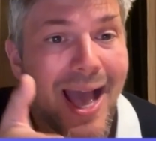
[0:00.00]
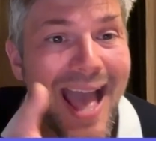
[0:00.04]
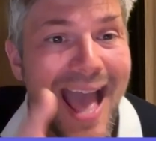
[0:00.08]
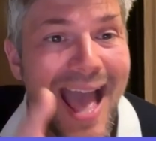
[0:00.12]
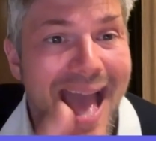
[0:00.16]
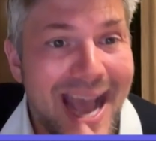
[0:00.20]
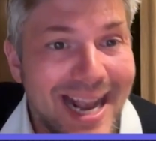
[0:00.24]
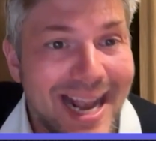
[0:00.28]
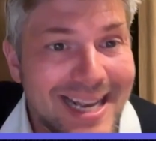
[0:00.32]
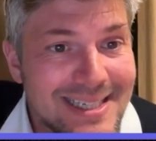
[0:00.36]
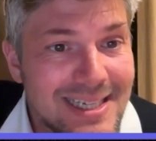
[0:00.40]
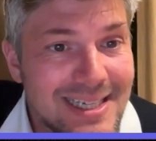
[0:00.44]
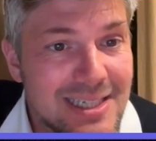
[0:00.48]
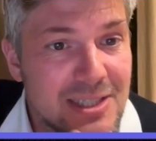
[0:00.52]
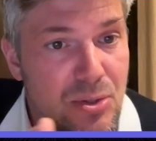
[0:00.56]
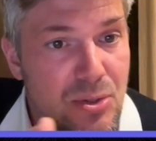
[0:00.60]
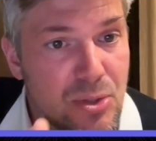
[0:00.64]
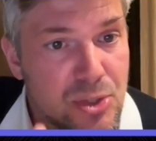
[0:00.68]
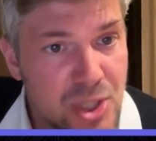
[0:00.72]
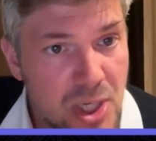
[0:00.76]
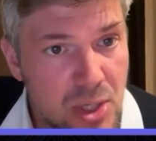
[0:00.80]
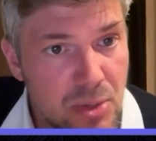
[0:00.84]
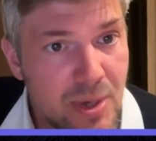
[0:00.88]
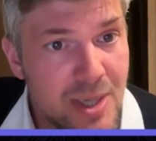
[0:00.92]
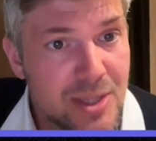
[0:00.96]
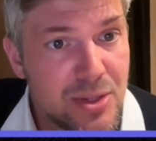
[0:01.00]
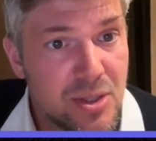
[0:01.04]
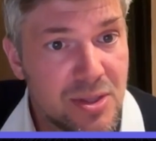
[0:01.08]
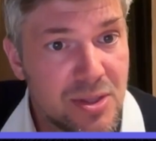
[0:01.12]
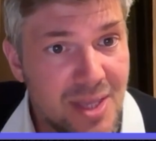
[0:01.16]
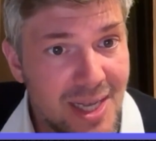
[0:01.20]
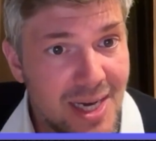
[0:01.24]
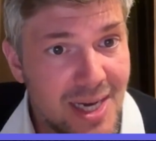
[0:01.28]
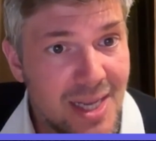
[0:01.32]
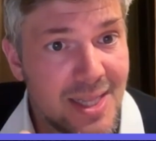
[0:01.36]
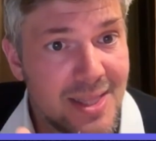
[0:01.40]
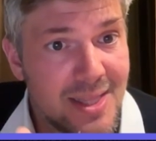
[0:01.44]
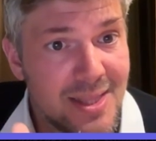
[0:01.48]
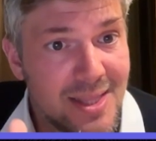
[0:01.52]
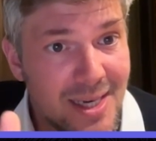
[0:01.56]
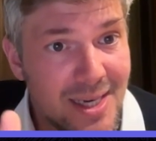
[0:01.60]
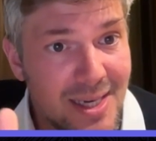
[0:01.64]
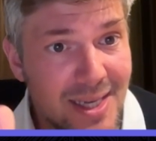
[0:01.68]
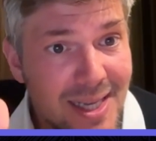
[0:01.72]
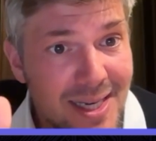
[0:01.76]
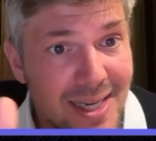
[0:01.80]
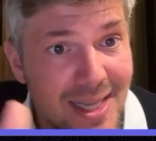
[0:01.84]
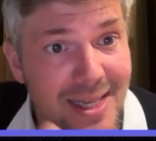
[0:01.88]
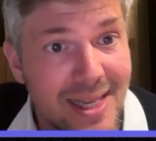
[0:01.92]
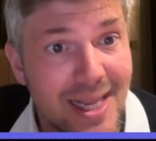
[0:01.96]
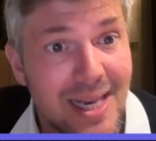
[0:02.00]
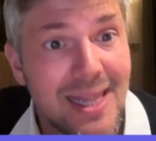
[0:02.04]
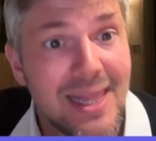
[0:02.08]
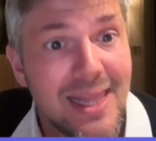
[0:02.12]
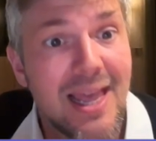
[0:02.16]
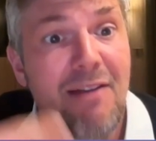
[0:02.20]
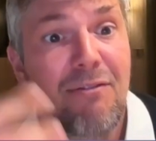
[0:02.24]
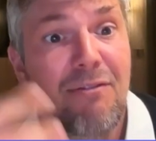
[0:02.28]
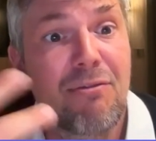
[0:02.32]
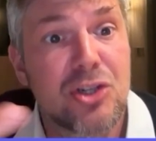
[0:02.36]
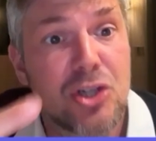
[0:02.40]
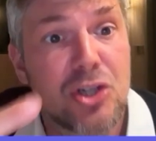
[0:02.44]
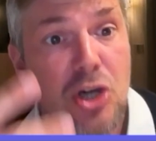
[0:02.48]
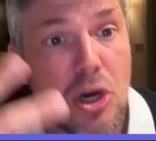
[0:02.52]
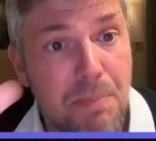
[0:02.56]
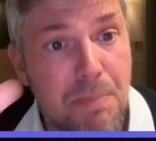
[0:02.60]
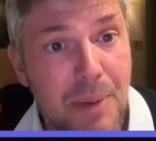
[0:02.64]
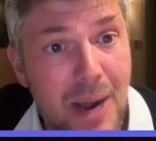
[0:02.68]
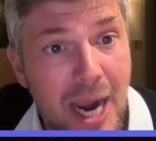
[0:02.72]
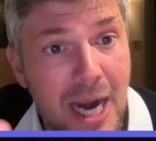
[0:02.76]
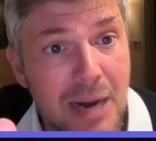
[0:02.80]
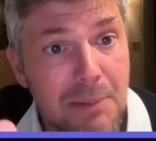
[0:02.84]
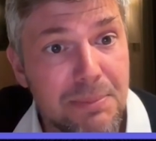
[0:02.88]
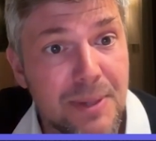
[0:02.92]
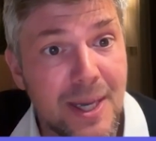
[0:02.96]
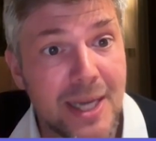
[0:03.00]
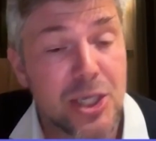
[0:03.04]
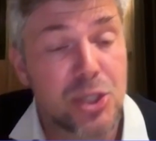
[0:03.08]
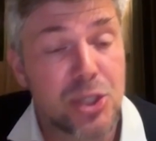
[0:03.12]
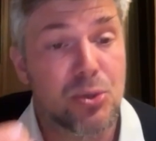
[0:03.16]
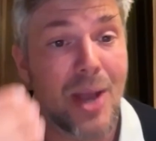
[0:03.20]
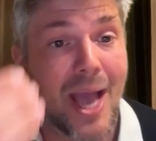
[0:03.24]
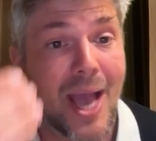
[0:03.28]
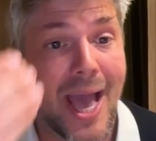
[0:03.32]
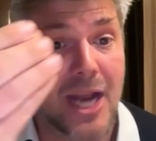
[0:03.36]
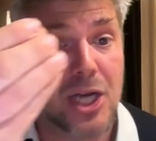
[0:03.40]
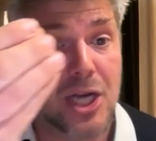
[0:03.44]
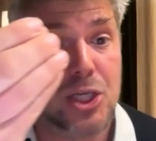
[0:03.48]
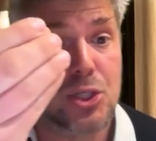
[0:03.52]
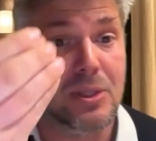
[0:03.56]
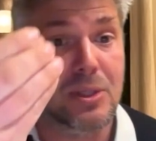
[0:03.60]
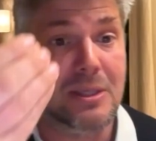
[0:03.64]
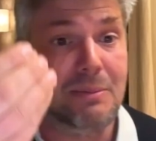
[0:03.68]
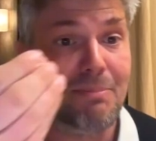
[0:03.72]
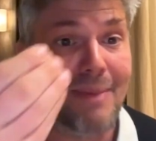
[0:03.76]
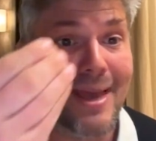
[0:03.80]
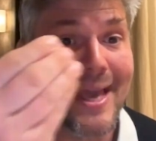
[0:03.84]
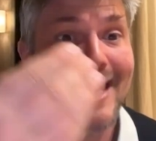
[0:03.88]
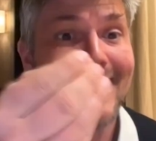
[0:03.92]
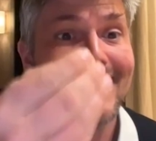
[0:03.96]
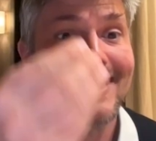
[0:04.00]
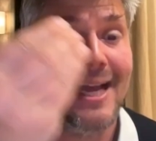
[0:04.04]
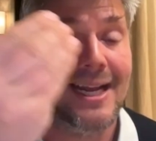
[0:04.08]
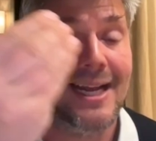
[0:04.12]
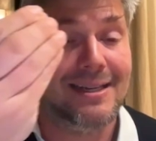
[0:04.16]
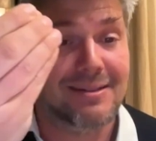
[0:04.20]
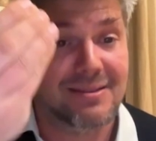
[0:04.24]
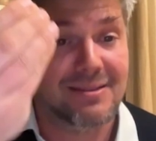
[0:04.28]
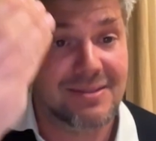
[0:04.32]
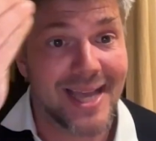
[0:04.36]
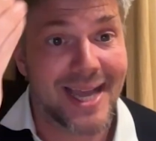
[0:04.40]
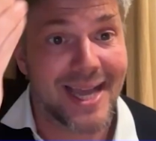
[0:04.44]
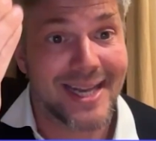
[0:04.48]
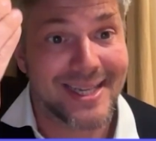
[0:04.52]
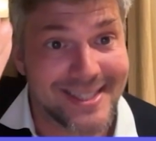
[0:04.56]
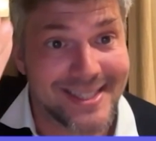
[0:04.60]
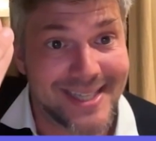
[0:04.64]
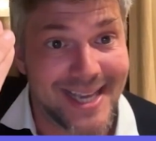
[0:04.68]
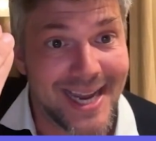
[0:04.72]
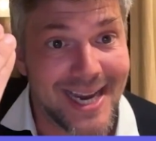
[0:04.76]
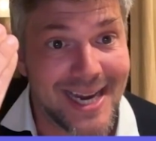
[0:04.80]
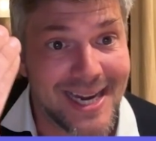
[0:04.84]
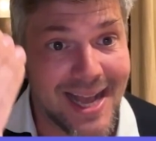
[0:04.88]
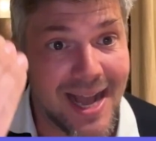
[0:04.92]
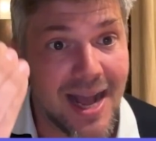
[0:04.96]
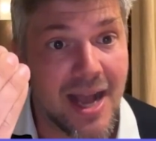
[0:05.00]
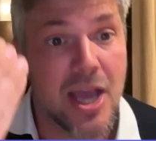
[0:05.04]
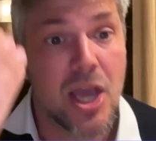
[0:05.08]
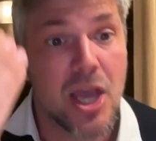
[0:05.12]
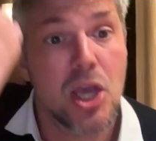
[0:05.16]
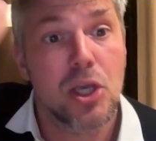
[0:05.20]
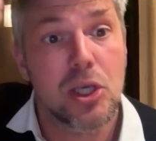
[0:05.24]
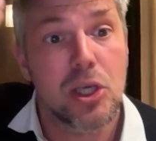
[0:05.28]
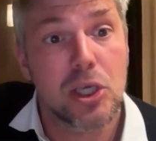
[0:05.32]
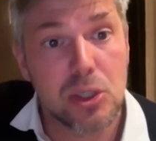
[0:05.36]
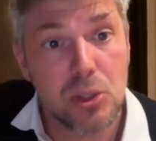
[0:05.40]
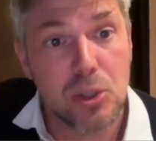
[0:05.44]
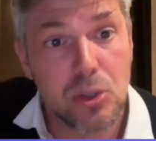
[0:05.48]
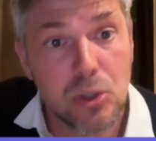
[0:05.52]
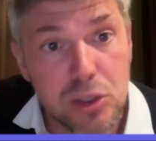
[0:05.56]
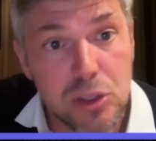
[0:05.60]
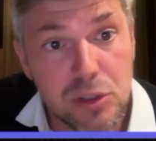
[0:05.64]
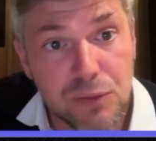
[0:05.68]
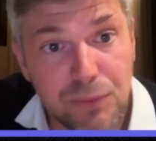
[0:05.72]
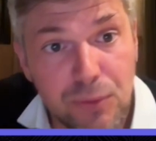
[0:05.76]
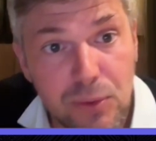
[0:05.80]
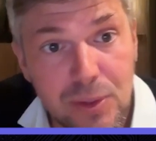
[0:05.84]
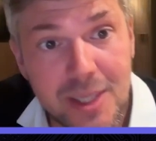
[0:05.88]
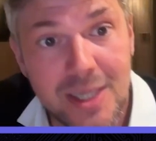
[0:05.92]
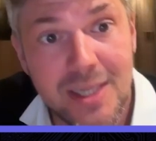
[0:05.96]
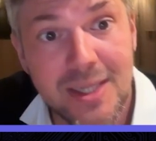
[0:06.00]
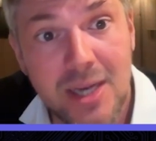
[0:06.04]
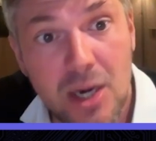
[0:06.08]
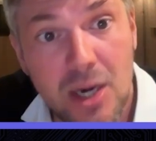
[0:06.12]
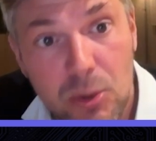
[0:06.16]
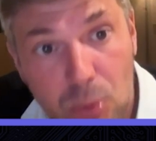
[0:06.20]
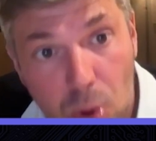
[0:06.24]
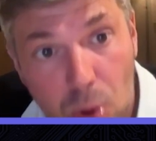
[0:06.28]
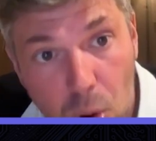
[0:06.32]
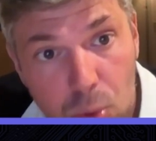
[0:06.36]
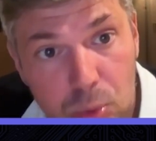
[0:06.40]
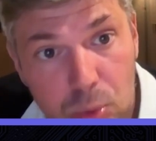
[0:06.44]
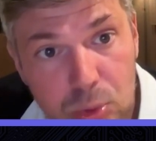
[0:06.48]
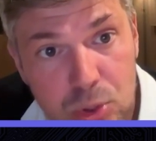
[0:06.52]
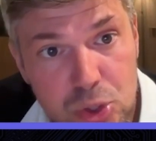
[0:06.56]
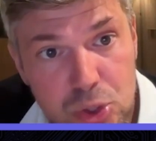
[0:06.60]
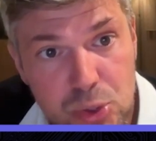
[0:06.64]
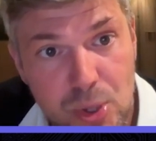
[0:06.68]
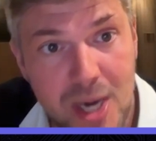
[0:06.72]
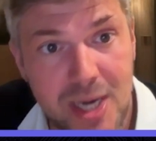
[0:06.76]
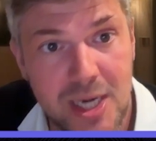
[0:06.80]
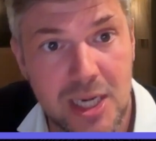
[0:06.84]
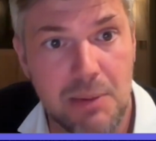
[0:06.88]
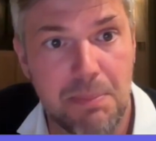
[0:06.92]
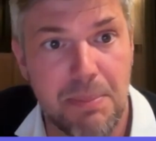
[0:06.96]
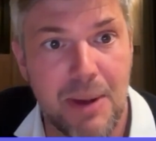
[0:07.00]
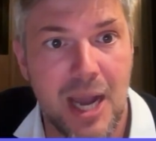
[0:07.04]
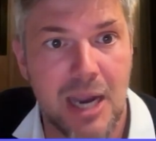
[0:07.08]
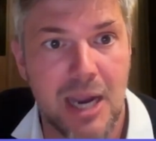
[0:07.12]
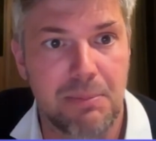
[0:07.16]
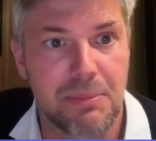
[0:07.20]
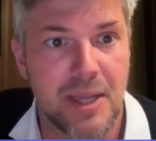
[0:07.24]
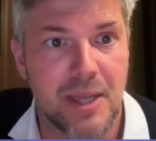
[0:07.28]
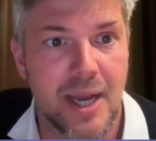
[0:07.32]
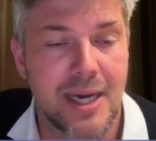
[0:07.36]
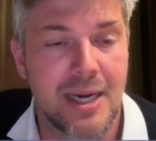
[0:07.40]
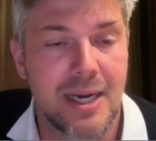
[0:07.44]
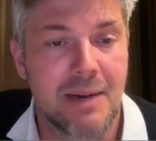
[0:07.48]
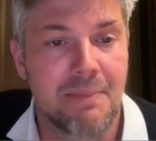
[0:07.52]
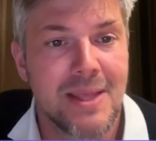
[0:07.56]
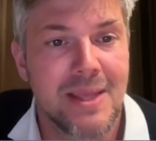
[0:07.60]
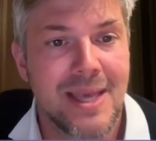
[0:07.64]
access or generate the data that they need, and then leverage our pipeline to actually make that data useful in their own training pipeline.